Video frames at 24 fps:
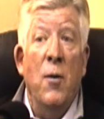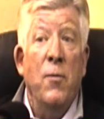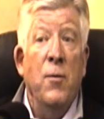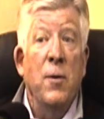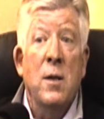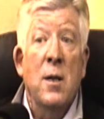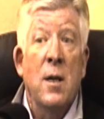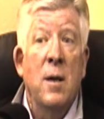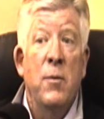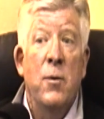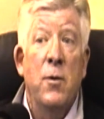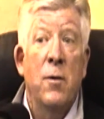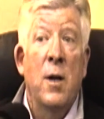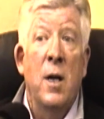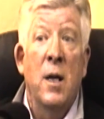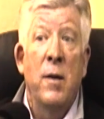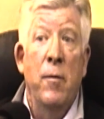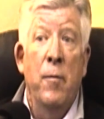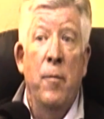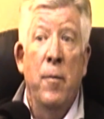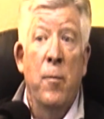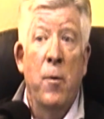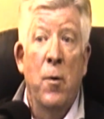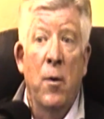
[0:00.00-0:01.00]
Oftentimes they're
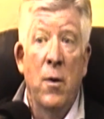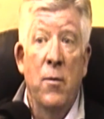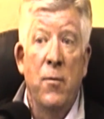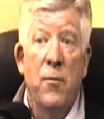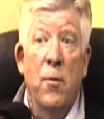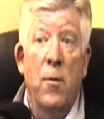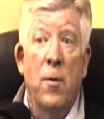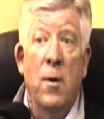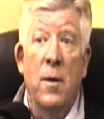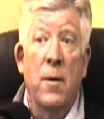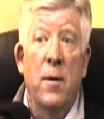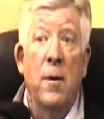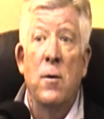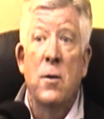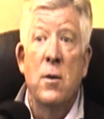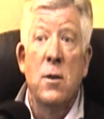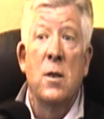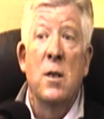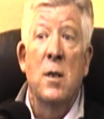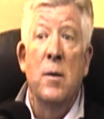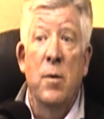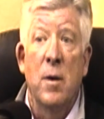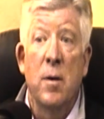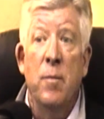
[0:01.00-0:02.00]
not even rewarded for it. They're
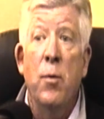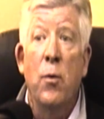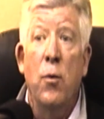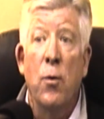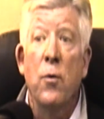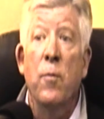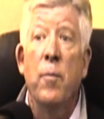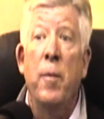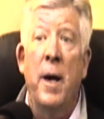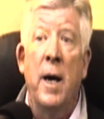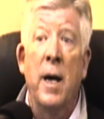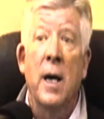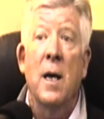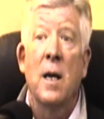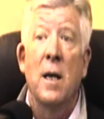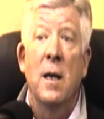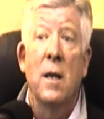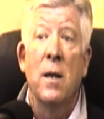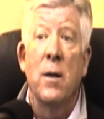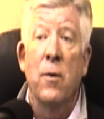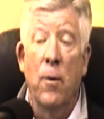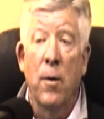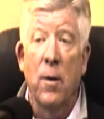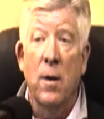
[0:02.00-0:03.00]
just simply pulled
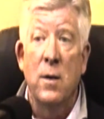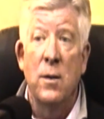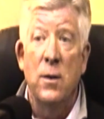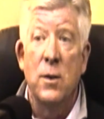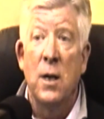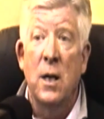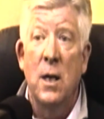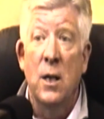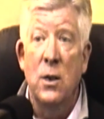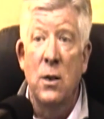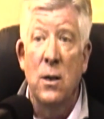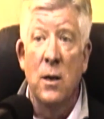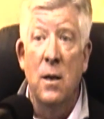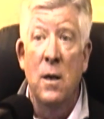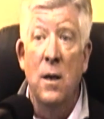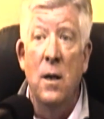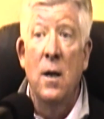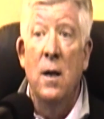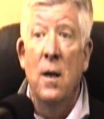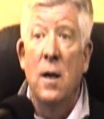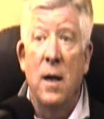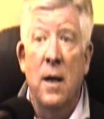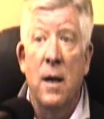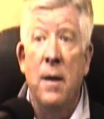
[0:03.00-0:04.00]
back into the
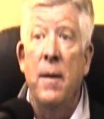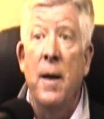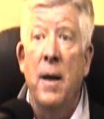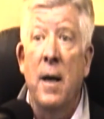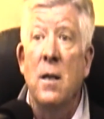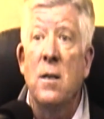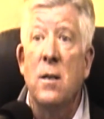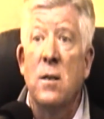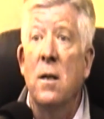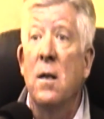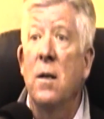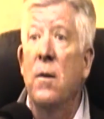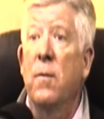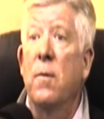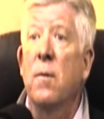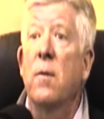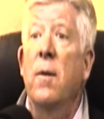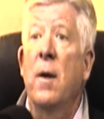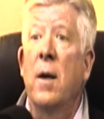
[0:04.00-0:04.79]
organization, and that's it.